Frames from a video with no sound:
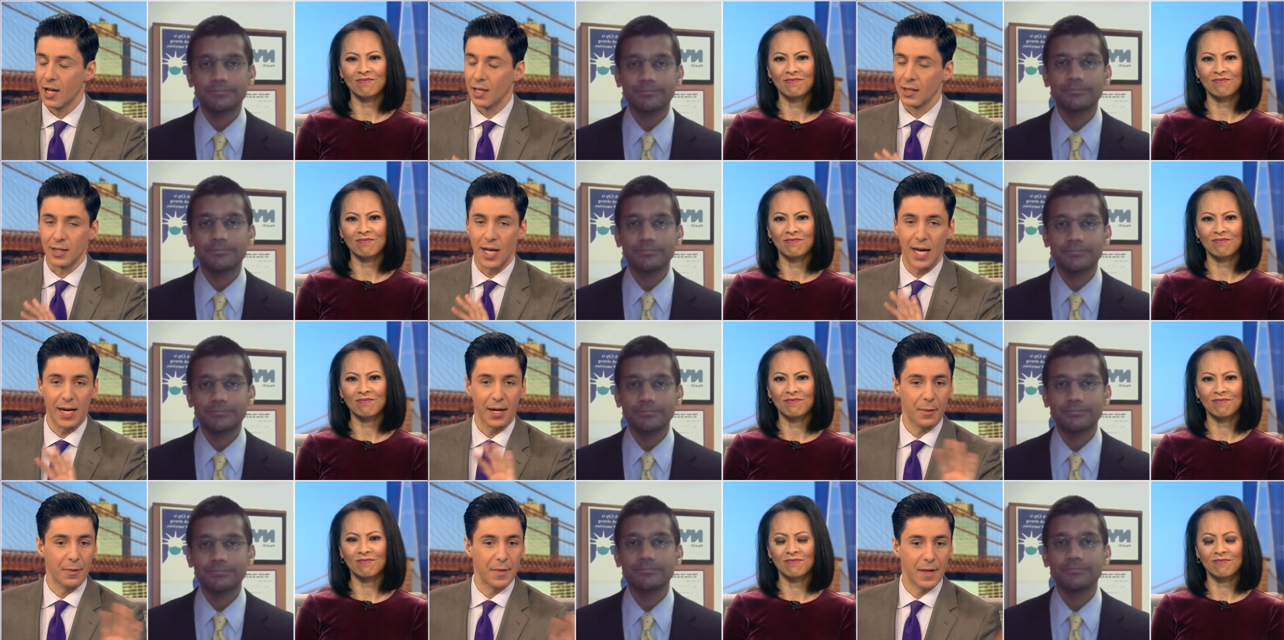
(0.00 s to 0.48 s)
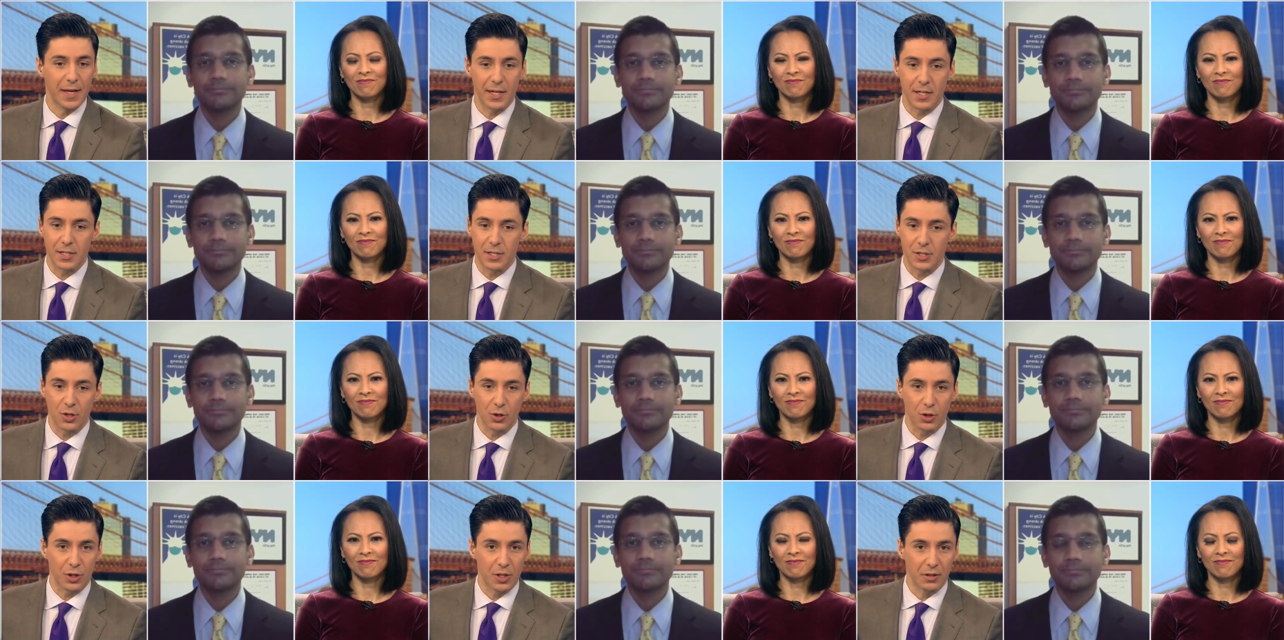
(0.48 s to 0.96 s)
Speaker 1: A lot of things
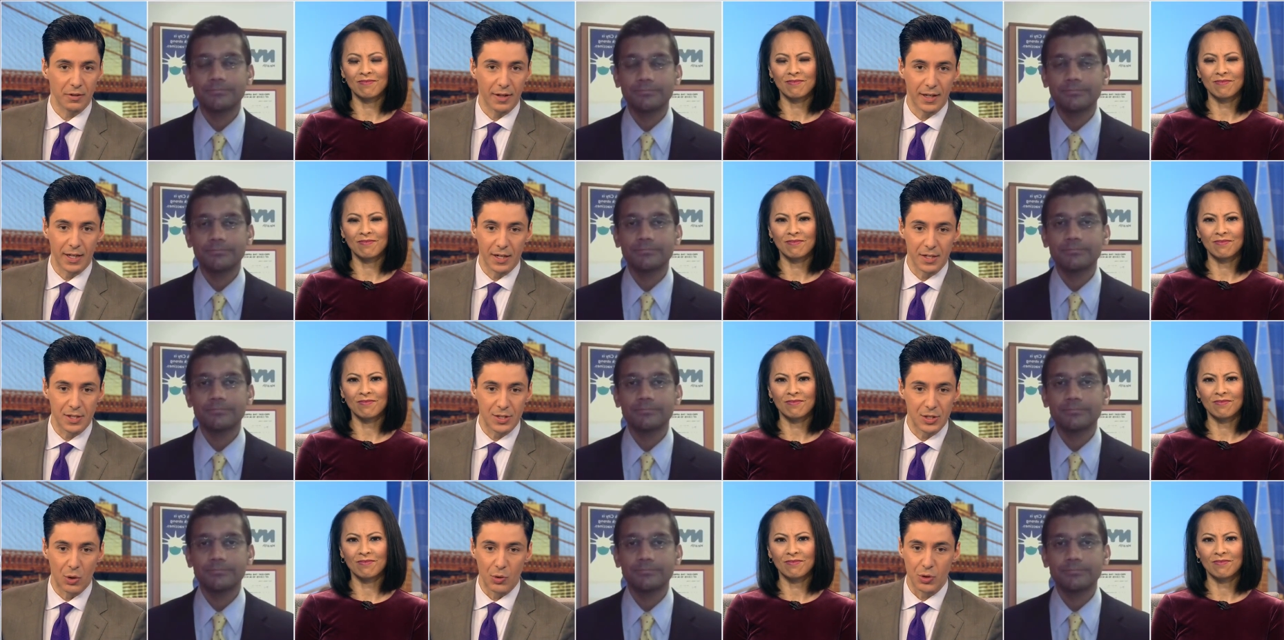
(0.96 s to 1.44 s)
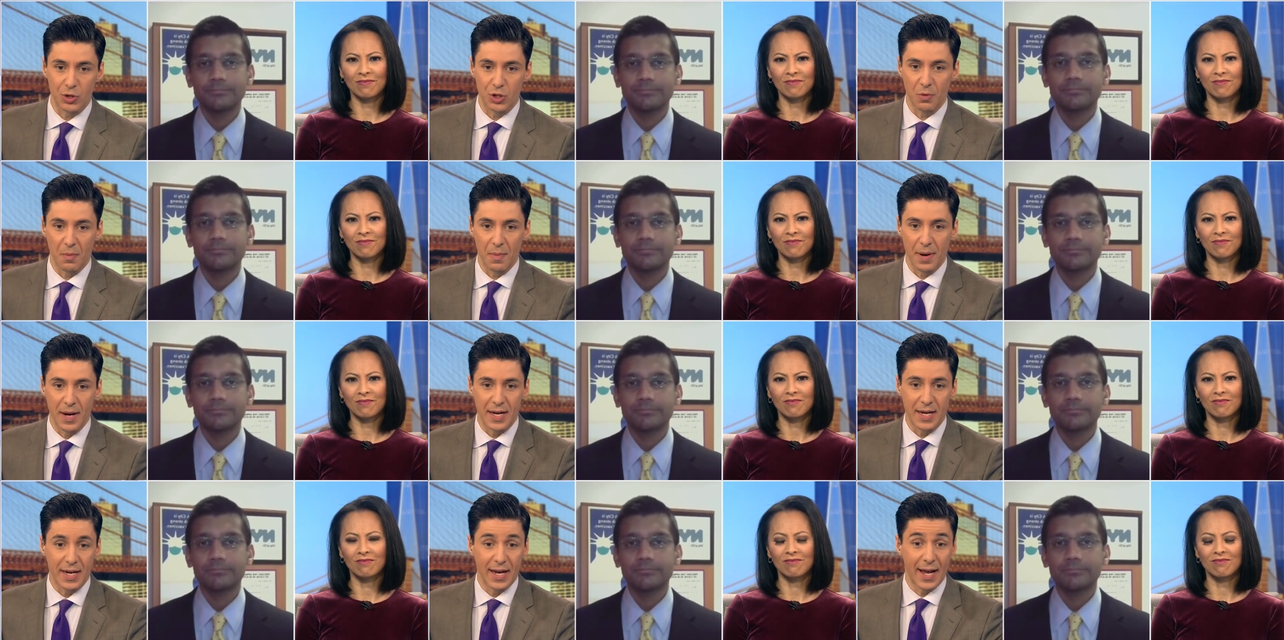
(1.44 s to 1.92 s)
circulate on social
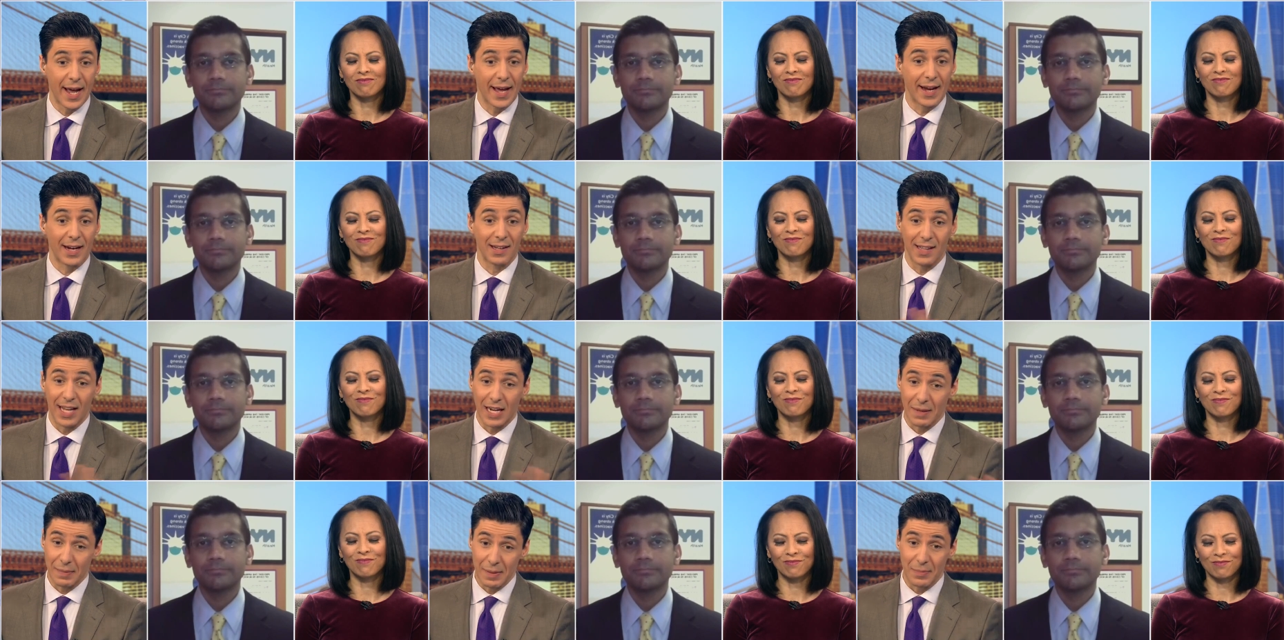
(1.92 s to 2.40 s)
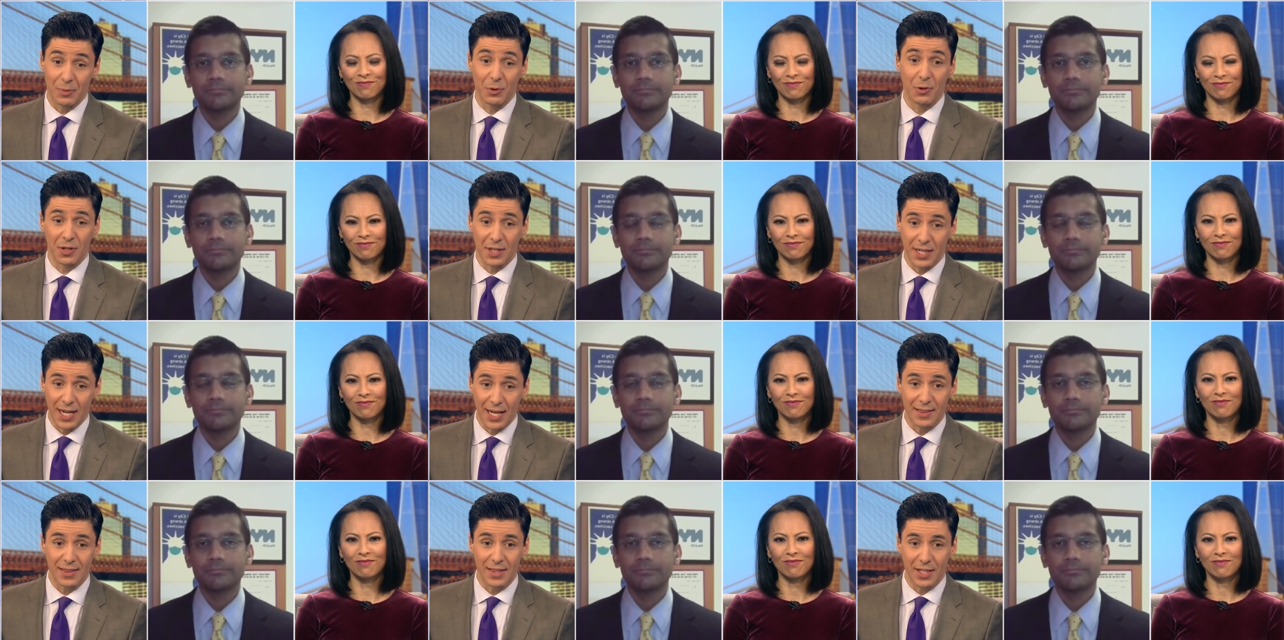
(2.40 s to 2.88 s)
media, and mm-hmm. a lot of people
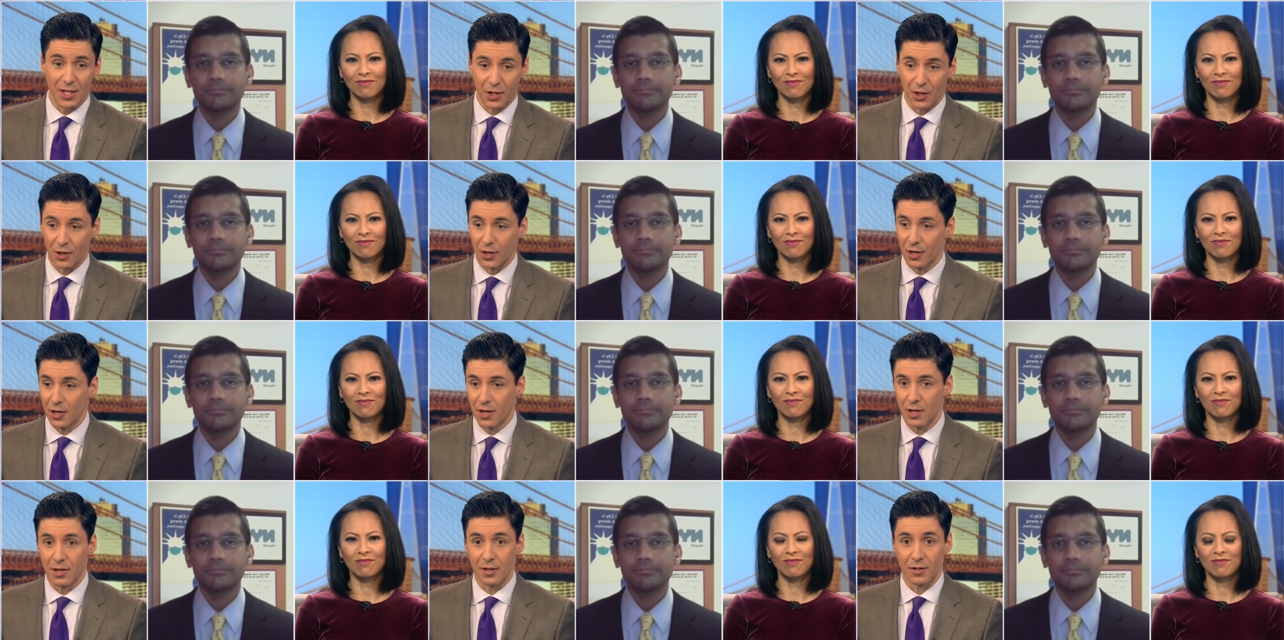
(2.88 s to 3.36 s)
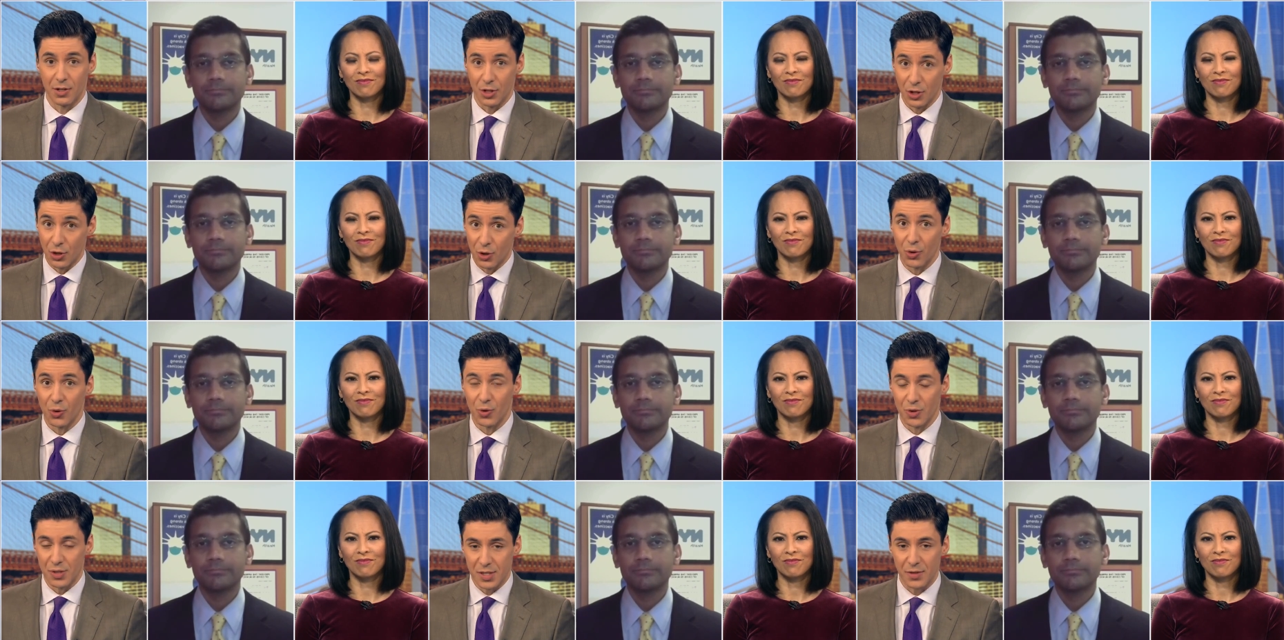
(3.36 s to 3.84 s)
get their
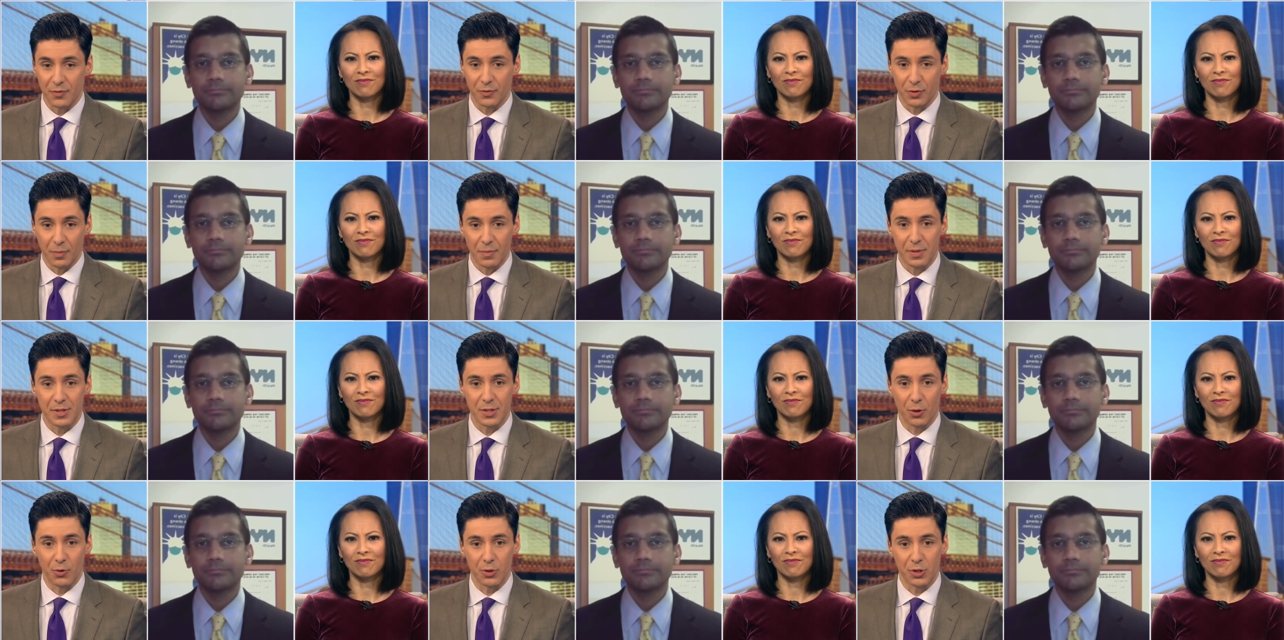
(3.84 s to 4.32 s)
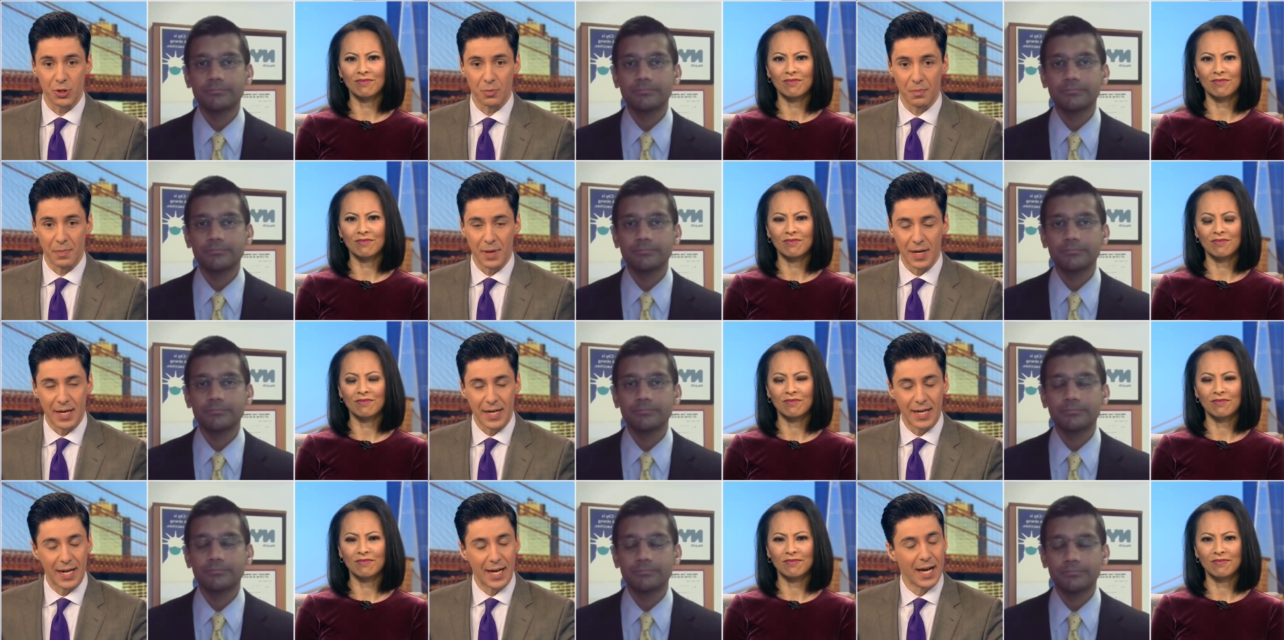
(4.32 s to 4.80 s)
news from social
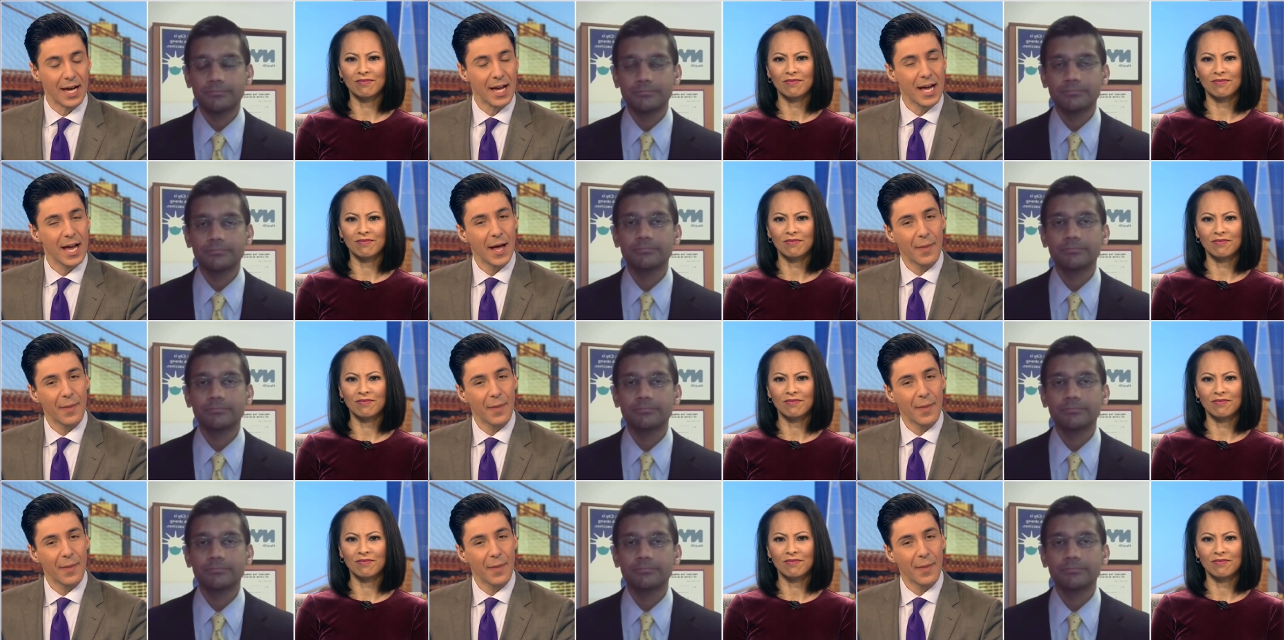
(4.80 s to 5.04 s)
media.